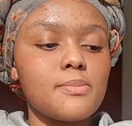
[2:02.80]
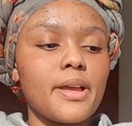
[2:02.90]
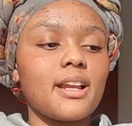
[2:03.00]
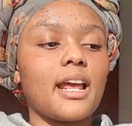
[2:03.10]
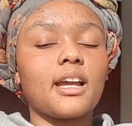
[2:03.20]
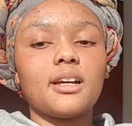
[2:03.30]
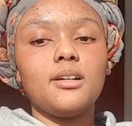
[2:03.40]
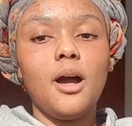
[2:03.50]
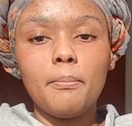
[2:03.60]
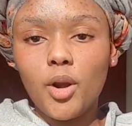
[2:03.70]
make like
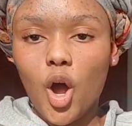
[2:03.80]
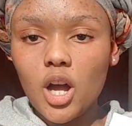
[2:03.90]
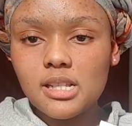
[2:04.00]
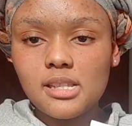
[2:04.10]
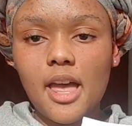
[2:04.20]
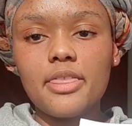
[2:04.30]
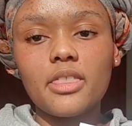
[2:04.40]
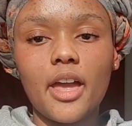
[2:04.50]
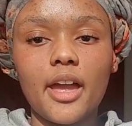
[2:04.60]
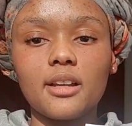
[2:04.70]
blocks, and
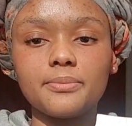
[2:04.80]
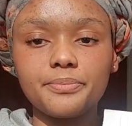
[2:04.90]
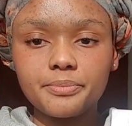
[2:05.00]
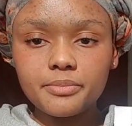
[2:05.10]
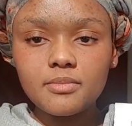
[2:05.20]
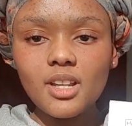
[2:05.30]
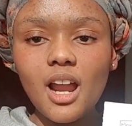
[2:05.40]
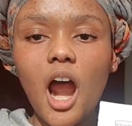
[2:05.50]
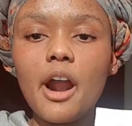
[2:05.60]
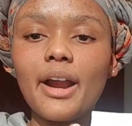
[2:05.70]
then
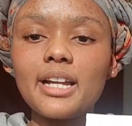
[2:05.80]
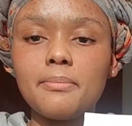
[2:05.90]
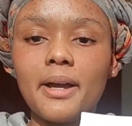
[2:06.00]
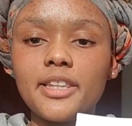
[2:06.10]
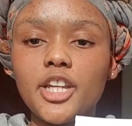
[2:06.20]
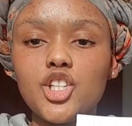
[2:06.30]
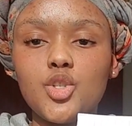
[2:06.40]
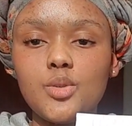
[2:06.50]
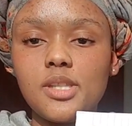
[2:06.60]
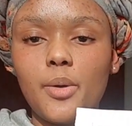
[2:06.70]
I write Monday,
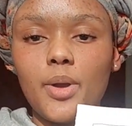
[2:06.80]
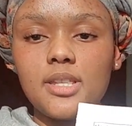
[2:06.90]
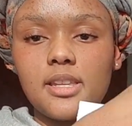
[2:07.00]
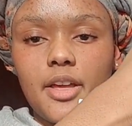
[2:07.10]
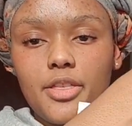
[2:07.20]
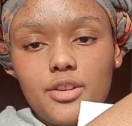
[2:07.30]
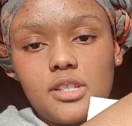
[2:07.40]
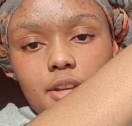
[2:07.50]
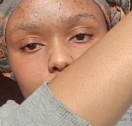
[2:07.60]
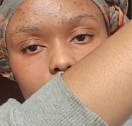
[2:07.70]
Tuesday, Wednesday,
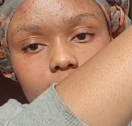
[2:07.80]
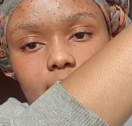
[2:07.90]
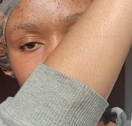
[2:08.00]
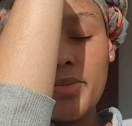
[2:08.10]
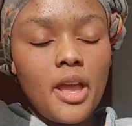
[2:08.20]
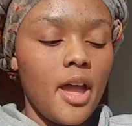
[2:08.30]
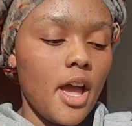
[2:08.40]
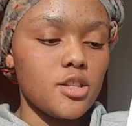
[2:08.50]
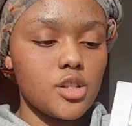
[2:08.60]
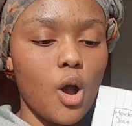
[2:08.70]
Thursday, Friday,
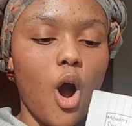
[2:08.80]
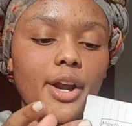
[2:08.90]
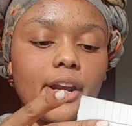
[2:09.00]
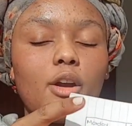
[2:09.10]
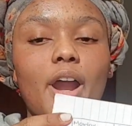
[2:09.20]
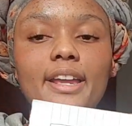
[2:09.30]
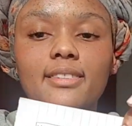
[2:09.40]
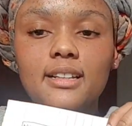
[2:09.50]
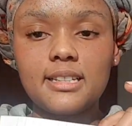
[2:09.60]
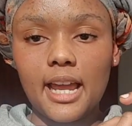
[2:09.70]
and so on, and I write
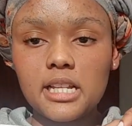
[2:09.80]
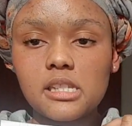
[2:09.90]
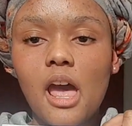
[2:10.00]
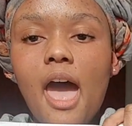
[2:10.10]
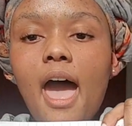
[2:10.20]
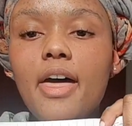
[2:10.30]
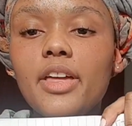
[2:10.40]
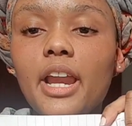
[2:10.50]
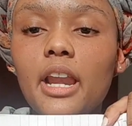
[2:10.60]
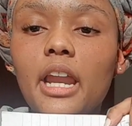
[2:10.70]
the date. And
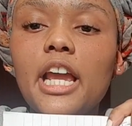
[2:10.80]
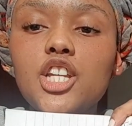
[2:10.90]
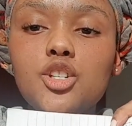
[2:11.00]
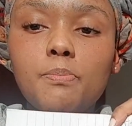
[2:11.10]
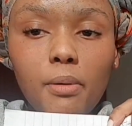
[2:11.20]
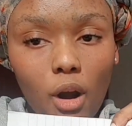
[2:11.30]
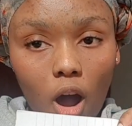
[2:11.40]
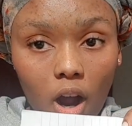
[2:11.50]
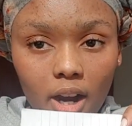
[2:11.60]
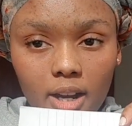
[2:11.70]
then in each
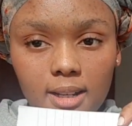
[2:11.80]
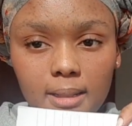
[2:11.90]
block,